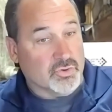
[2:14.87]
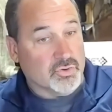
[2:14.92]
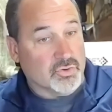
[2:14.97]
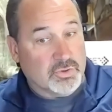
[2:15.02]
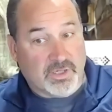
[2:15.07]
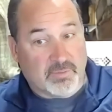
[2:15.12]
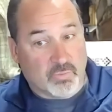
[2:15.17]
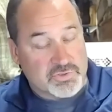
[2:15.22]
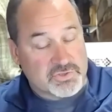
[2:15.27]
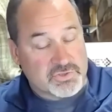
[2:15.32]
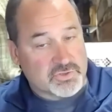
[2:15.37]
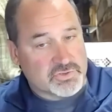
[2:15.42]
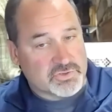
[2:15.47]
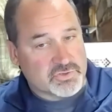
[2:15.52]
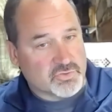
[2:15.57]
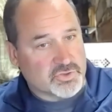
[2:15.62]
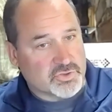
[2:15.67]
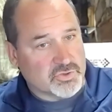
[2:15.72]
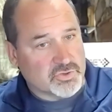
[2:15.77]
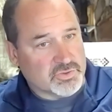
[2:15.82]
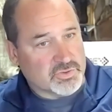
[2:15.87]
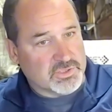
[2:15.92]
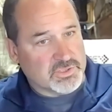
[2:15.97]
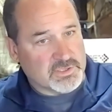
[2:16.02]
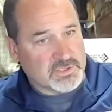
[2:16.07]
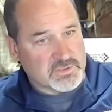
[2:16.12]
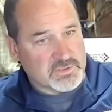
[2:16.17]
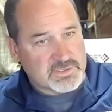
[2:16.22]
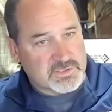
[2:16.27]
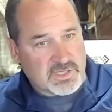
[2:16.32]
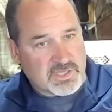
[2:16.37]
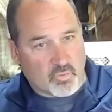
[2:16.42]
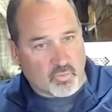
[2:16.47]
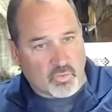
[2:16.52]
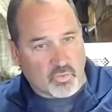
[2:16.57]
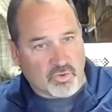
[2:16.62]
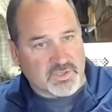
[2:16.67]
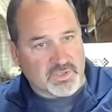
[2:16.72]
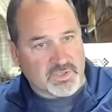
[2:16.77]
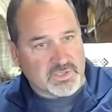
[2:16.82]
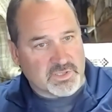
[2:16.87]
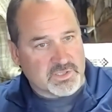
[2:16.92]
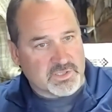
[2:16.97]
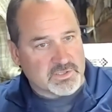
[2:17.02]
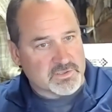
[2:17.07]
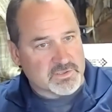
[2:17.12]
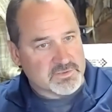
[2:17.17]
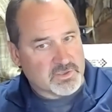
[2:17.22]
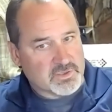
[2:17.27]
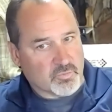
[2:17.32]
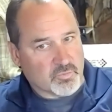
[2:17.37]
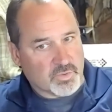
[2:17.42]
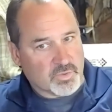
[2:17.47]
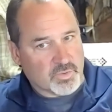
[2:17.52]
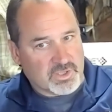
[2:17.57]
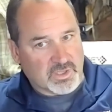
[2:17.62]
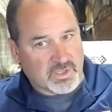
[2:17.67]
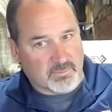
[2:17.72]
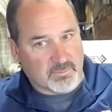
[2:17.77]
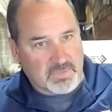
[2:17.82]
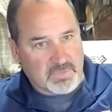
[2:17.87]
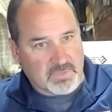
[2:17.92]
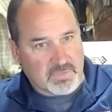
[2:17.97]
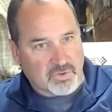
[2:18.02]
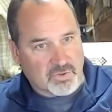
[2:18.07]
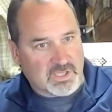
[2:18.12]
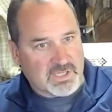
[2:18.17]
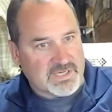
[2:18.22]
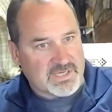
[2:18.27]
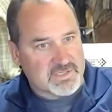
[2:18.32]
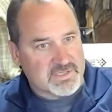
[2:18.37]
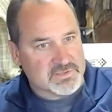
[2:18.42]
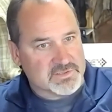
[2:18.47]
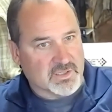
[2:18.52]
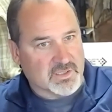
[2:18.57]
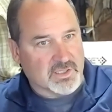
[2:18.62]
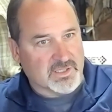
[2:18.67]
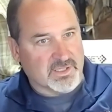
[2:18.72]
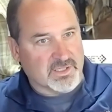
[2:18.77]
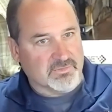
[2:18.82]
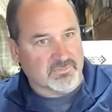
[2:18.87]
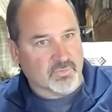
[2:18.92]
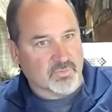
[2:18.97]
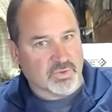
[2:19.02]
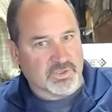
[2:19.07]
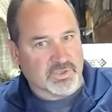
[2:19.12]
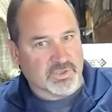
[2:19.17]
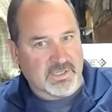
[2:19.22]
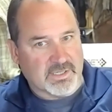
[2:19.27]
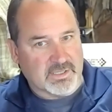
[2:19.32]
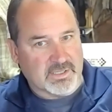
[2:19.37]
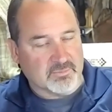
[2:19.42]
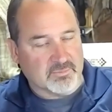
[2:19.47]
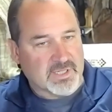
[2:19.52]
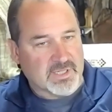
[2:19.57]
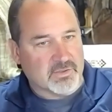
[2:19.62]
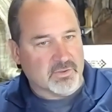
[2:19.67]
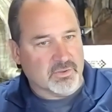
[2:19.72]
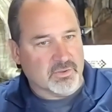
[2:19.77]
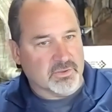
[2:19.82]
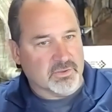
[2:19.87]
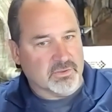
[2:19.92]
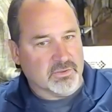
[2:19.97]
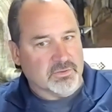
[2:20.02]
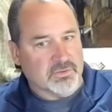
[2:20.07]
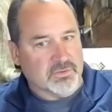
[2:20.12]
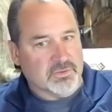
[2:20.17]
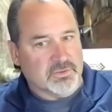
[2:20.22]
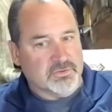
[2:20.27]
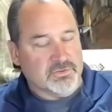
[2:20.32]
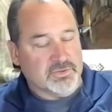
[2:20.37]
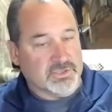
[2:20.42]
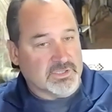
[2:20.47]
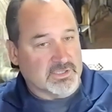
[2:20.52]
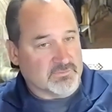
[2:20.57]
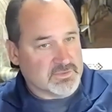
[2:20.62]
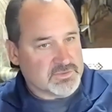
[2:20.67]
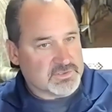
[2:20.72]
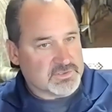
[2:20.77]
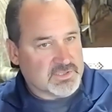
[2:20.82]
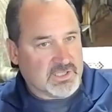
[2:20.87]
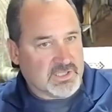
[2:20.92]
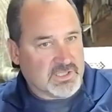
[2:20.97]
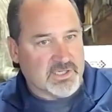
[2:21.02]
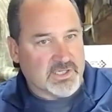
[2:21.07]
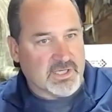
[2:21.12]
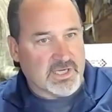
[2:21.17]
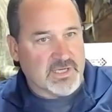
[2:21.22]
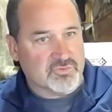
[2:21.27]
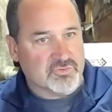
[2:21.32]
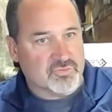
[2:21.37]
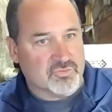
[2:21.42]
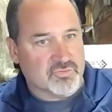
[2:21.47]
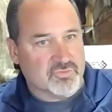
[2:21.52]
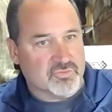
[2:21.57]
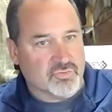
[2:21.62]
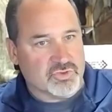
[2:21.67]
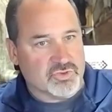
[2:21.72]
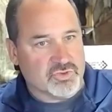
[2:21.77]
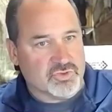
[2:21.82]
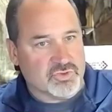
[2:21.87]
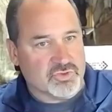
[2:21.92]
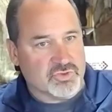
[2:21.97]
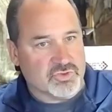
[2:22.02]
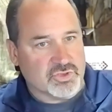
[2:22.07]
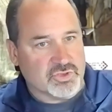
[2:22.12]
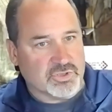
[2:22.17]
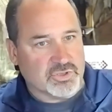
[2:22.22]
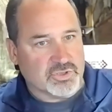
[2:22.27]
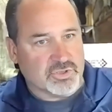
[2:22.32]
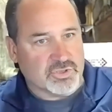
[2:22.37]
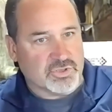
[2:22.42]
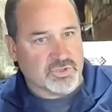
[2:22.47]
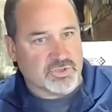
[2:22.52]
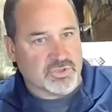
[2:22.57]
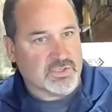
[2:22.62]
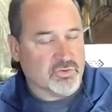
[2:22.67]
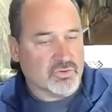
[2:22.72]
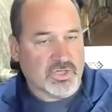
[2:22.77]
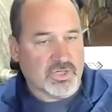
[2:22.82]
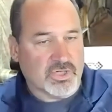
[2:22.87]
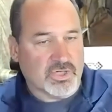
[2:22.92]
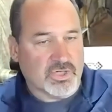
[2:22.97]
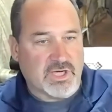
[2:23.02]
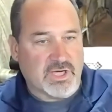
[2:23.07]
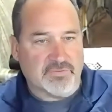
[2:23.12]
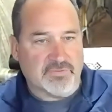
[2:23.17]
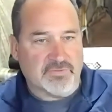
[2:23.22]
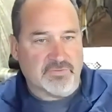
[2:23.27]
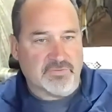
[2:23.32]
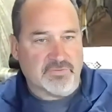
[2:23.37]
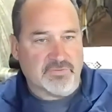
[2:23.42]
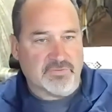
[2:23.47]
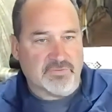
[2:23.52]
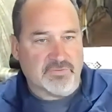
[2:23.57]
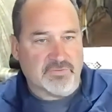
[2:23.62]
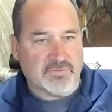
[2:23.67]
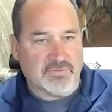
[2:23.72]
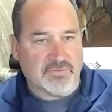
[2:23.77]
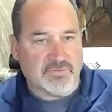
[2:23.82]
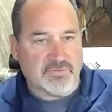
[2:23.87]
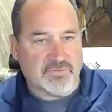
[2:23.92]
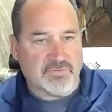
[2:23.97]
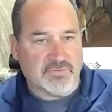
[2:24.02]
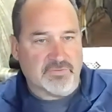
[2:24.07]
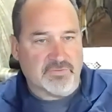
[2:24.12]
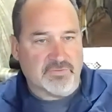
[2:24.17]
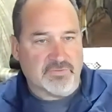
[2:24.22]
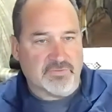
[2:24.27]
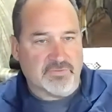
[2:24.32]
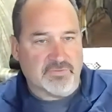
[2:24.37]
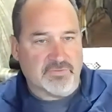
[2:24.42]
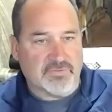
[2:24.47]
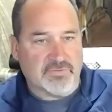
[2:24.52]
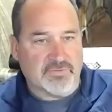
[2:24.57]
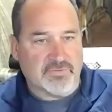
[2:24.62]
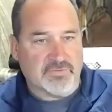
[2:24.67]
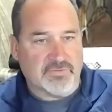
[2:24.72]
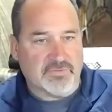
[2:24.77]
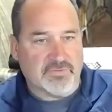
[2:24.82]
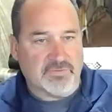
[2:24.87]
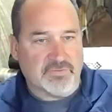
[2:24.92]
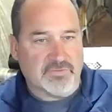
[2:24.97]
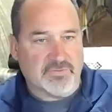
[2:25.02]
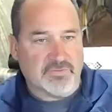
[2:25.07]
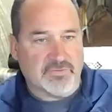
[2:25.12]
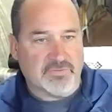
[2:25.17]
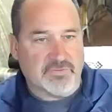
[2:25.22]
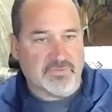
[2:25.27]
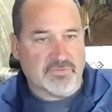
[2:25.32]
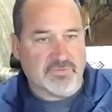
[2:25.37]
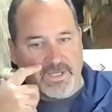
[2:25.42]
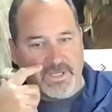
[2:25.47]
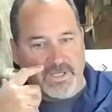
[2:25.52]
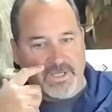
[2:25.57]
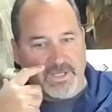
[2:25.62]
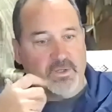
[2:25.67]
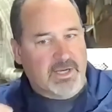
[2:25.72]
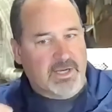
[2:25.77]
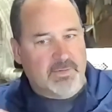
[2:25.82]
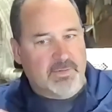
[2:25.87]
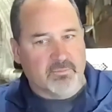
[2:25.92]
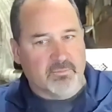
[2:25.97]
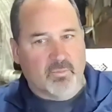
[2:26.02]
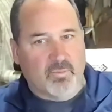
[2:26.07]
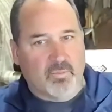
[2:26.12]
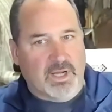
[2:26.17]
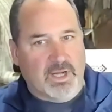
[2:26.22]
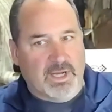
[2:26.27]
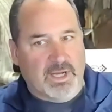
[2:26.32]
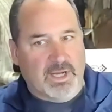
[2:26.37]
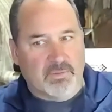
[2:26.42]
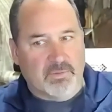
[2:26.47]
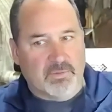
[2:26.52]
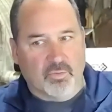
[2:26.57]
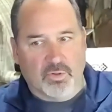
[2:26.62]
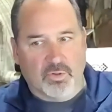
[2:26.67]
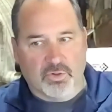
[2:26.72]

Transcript: how moist the soil is, how warm it is. Are we going to mineralize a lot of organic matter to give us a lot of nitrogen that year or not? Those things can all play into effect. So